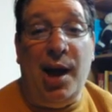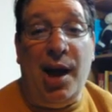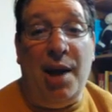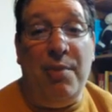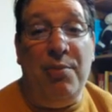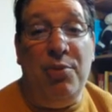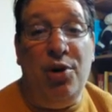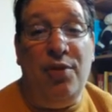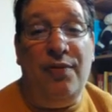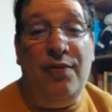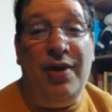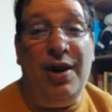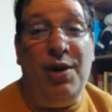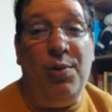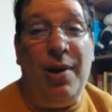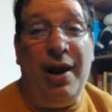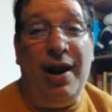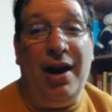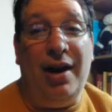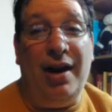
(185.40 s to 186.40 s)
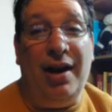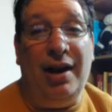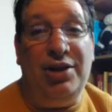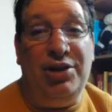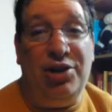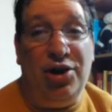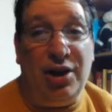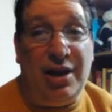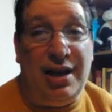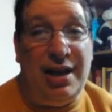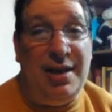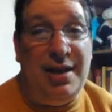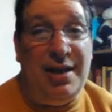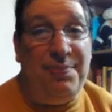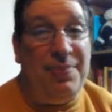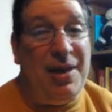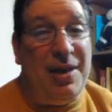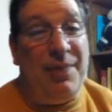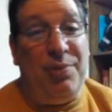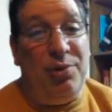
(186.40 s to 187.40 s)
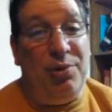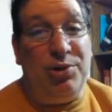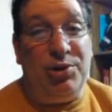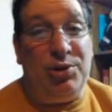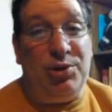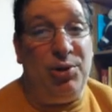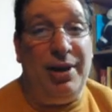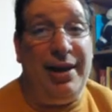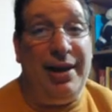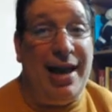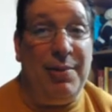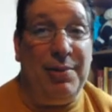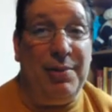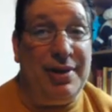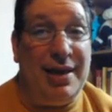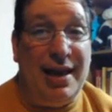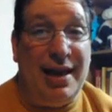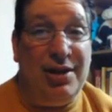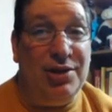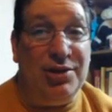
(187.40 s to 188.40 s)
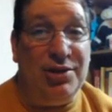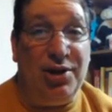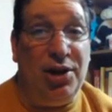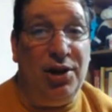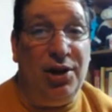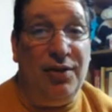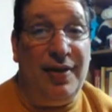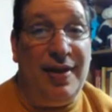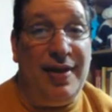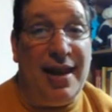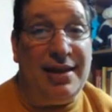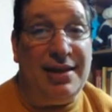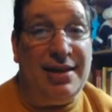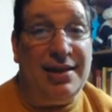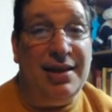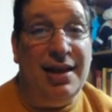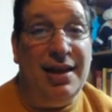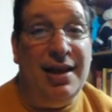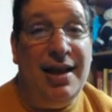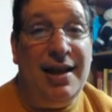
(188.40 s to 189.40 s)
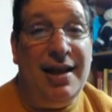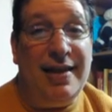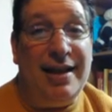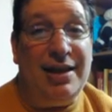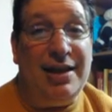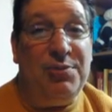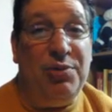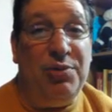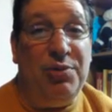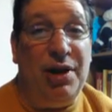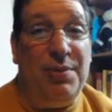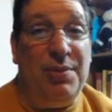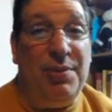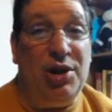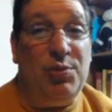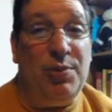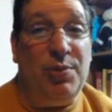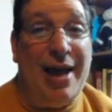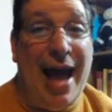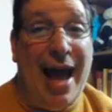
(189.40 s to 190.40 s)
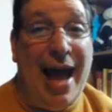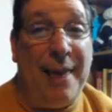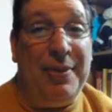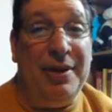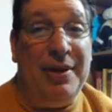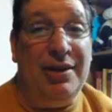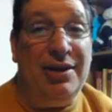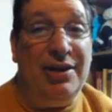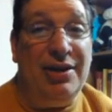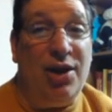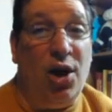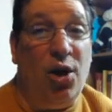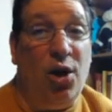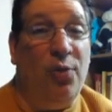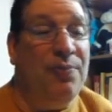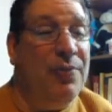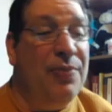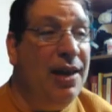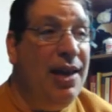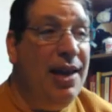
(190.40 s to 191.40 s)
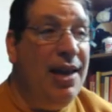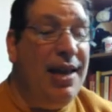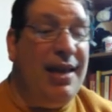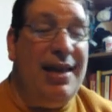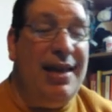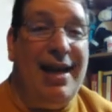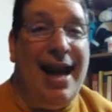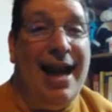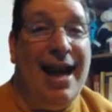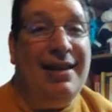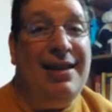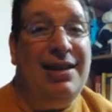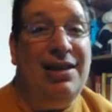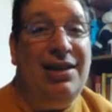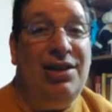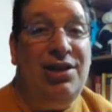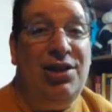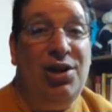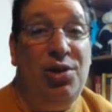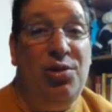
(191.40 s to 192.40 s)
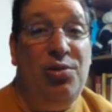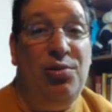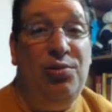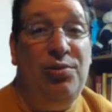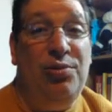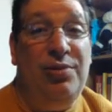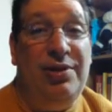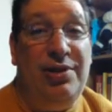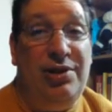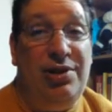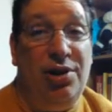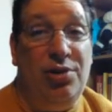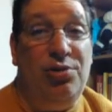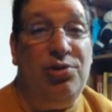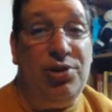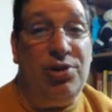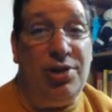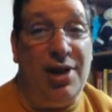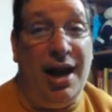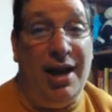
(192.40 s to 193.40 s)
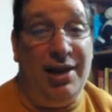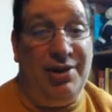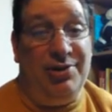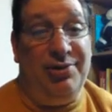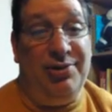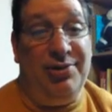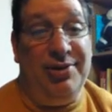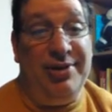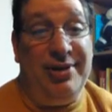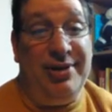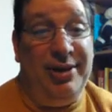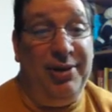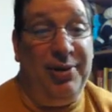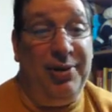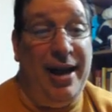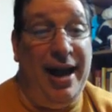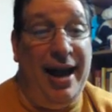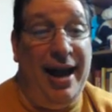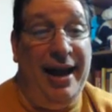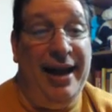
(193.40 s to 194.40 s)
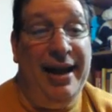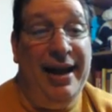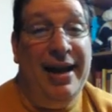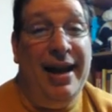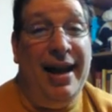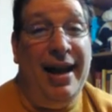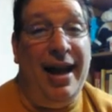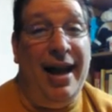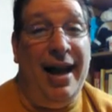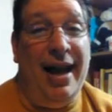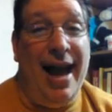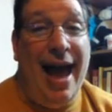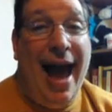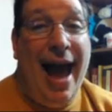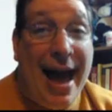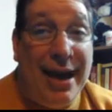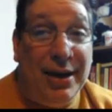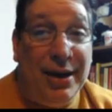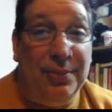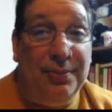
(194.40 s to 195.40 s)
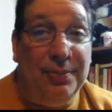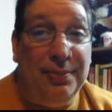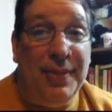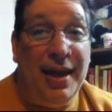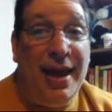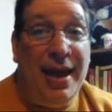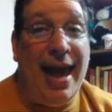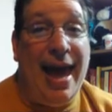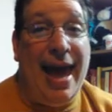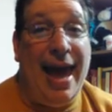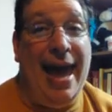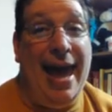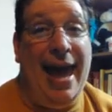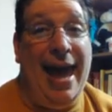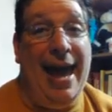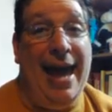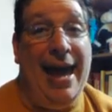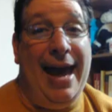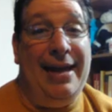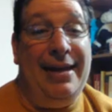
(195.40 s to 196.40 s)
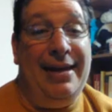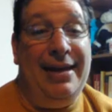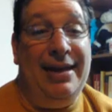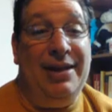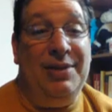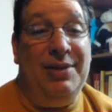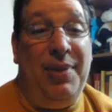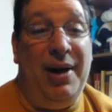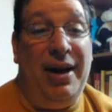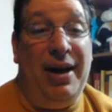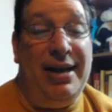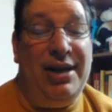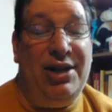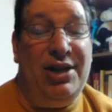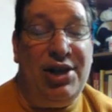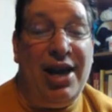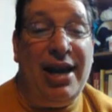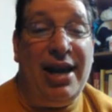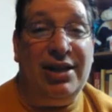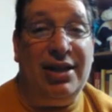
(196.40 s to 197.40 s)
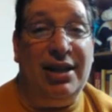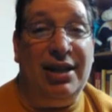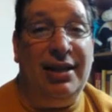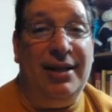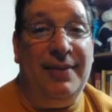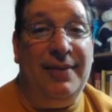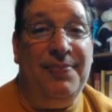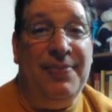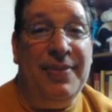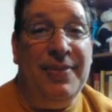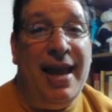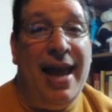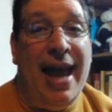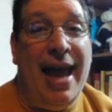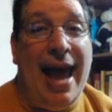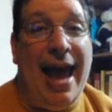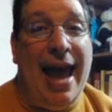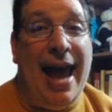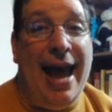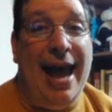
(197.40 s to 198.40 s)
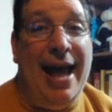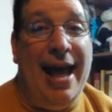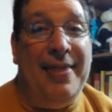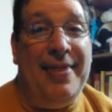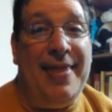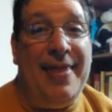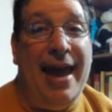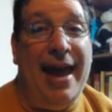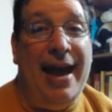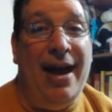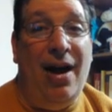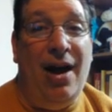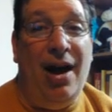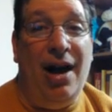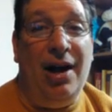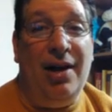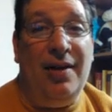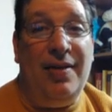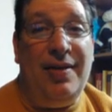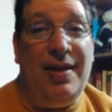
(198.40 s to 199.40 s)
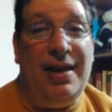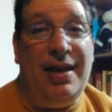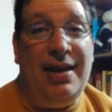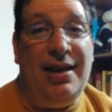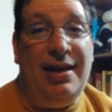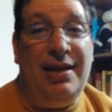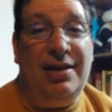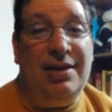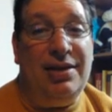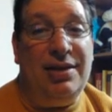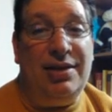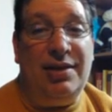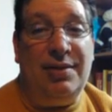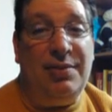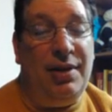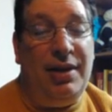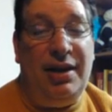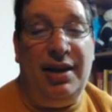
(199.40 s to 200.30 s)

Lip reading: movie where jerky people sort of get what they deserve, and that's pretty much what happens. So you got these two douche nozzles, okay, Adam and his buddy Jason, and they are these,